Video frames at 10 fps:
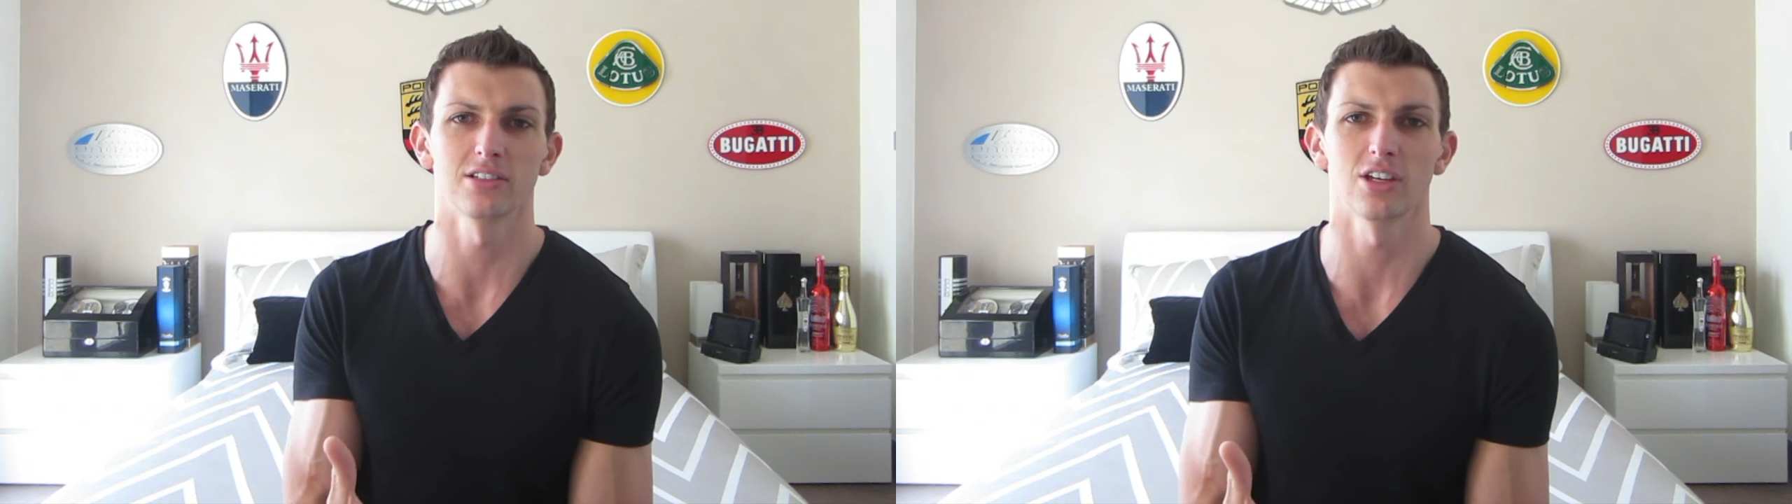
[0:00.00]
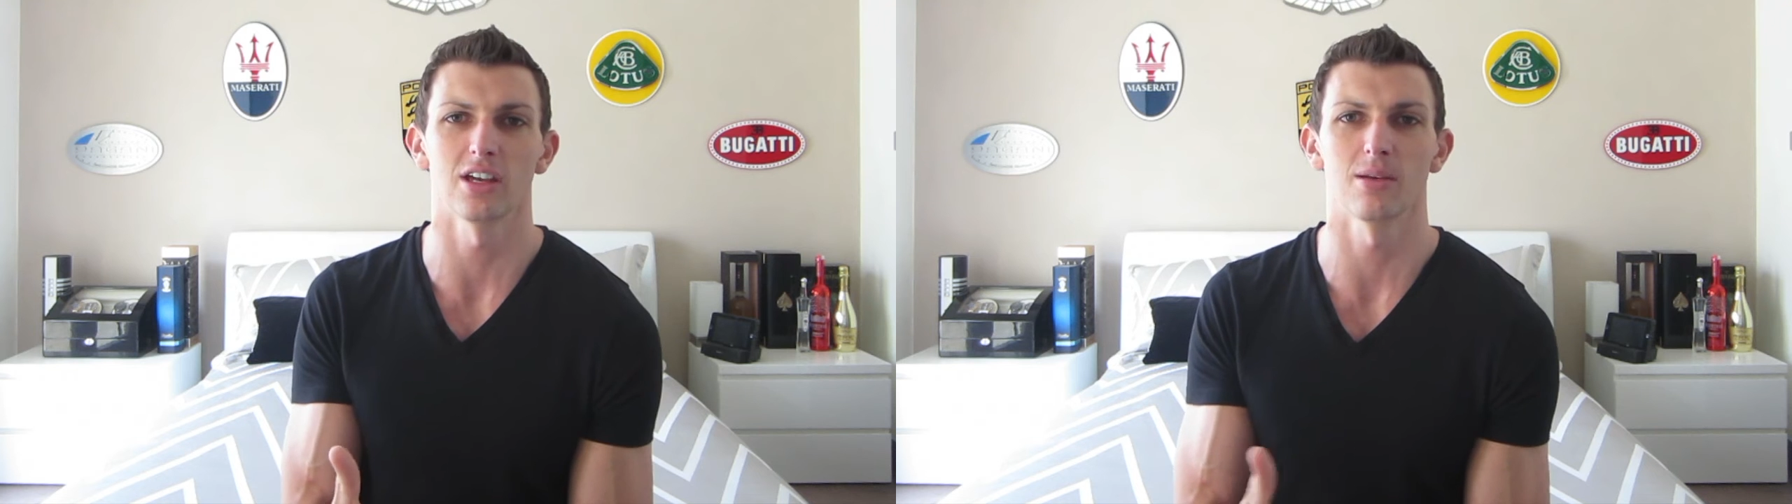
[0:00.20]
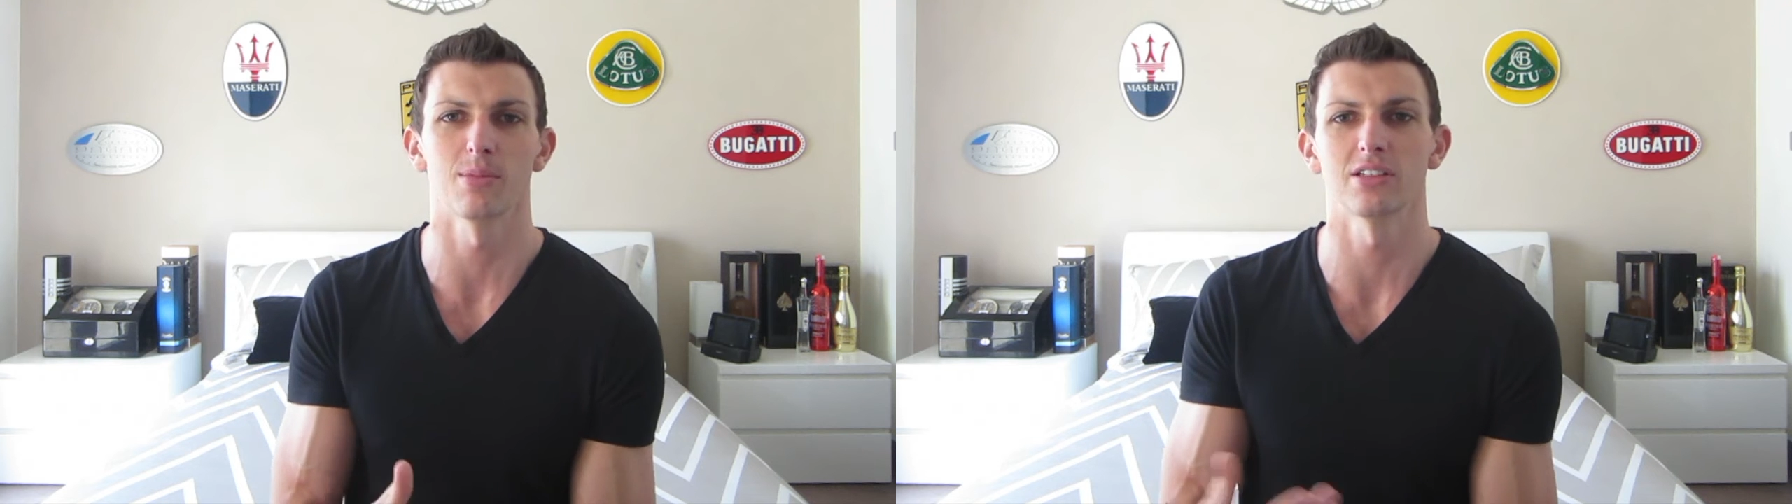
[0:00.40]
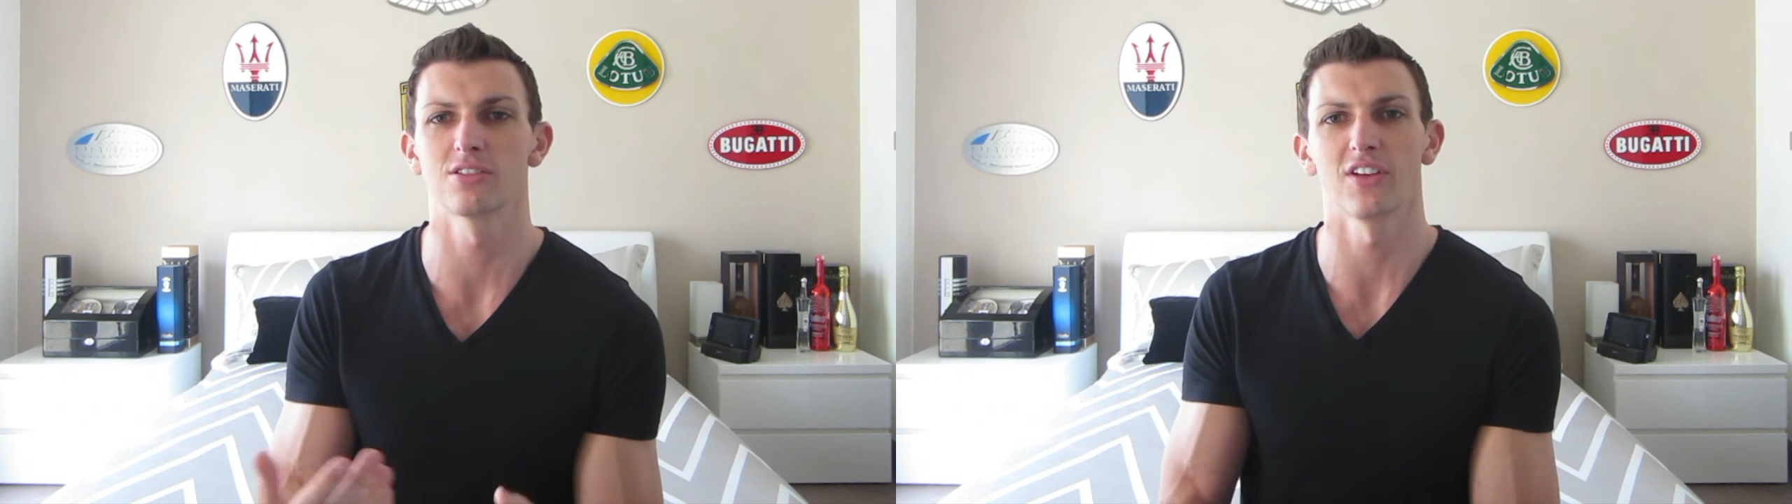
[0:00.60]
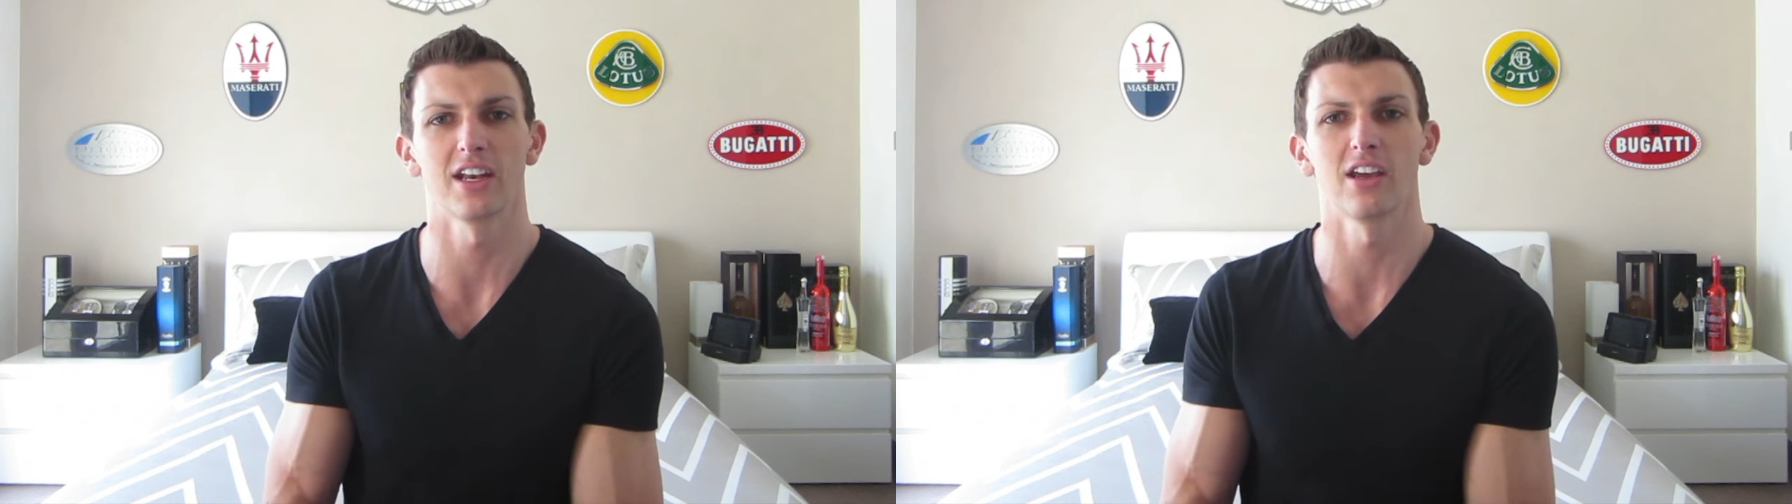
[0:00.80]
new image,
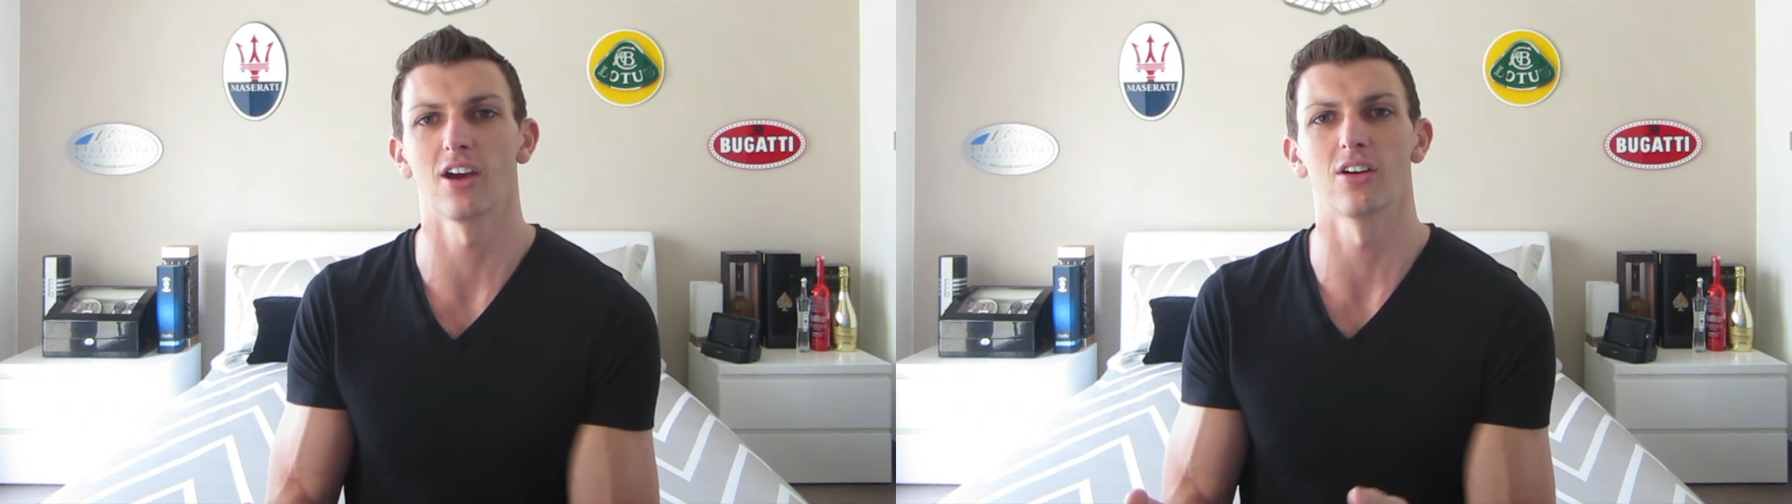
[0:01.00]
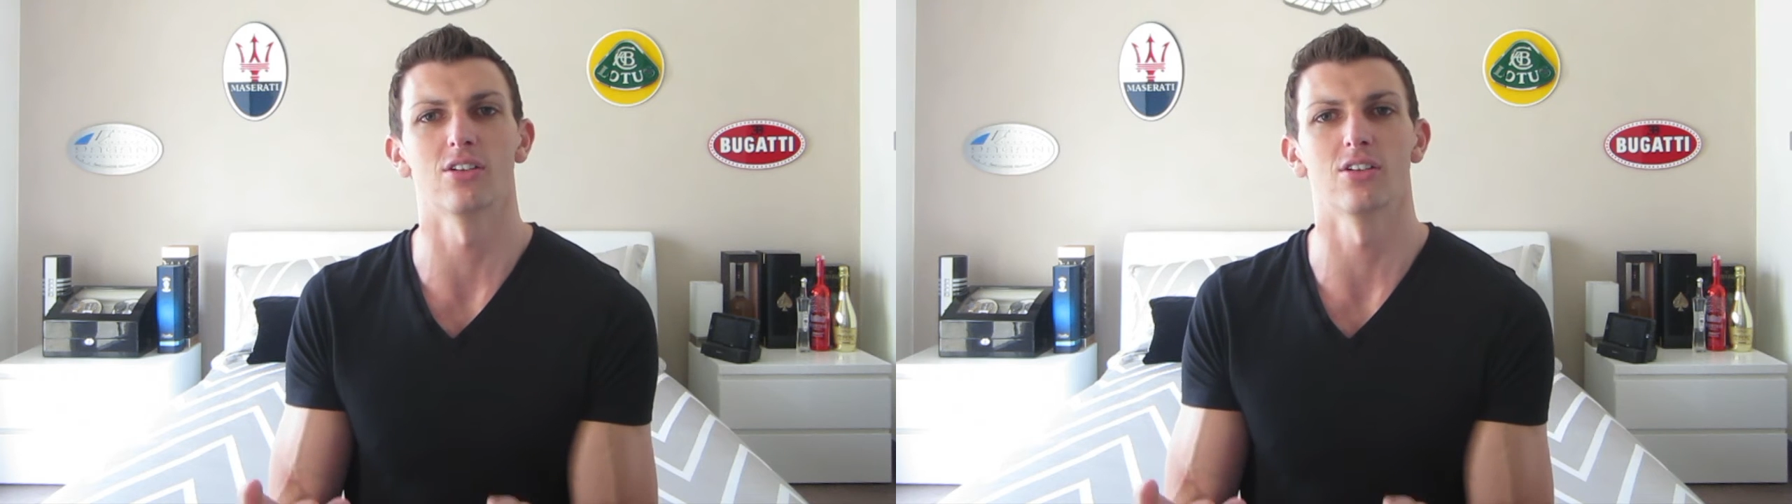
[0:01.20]
video,